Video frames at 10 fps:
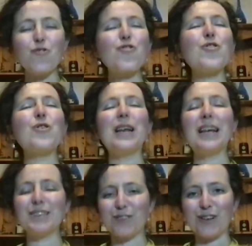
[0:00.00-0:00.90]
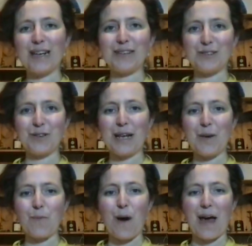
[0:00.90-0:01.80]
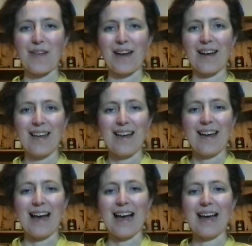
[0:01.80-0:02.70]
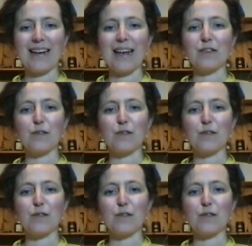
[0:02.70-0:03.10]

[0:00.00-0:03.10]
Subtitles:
It's been truly sunny weather,